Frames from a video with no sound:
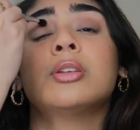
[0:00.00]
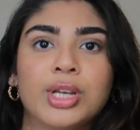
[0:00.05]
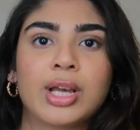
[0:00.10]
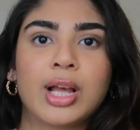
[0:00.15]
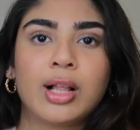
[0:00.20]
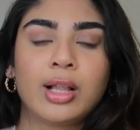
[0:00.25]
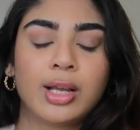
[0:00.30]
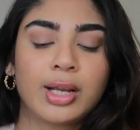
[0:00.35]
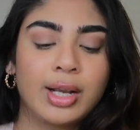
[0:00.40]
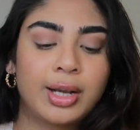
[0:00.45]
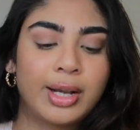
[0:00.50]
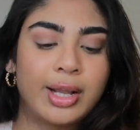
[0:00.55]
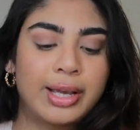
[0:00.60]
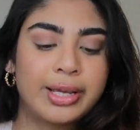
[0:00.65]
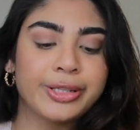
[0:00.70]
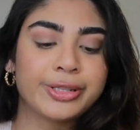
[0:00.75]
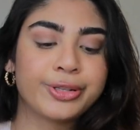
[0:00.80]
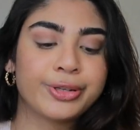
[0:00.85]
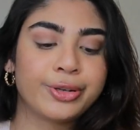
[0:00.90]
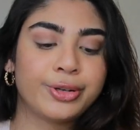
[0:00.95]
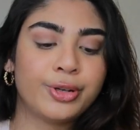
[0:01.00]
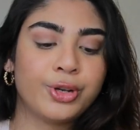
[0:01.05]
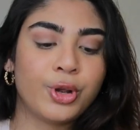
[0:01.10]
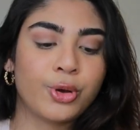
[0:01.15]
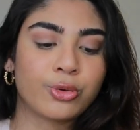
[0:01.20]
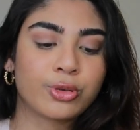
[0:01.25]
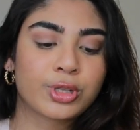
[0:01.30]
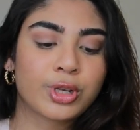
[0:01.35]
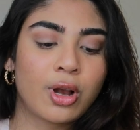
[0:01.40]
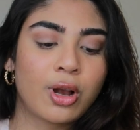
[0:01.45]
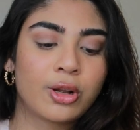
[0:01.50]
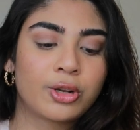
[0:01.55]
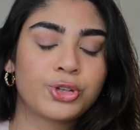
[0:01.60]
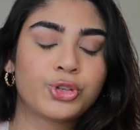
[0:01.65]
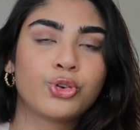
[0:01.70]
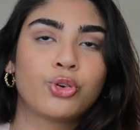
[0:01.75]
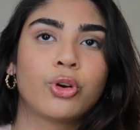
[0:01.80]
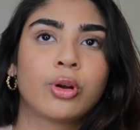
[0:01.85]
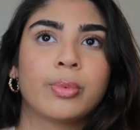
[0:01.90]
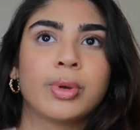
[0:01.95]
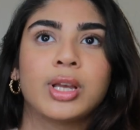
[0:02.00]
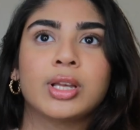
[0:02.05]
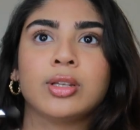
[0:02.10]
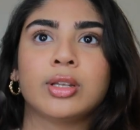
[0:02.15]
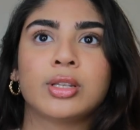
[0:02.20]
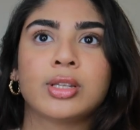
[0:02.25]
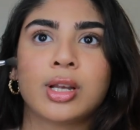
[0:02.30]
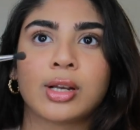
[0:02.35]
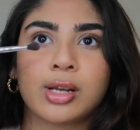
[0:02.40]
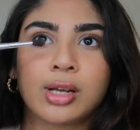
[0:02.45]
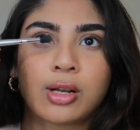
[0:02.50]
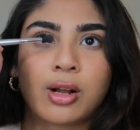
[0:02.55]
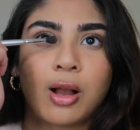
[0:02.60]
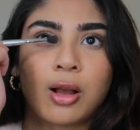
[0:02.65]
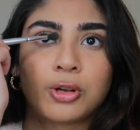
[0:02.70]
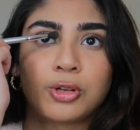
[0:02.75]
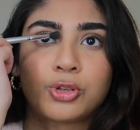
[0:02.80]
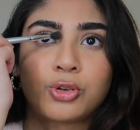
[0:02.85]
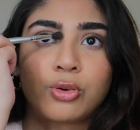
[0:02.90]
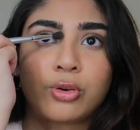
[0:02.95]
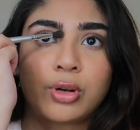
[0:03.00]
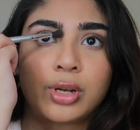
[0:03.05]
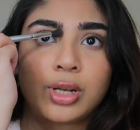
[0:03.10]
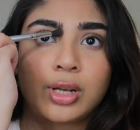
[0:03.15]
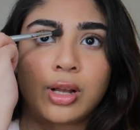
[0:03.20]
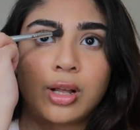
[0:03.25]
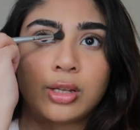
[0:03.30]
To get like a nice nose contour, because I suck at contouring,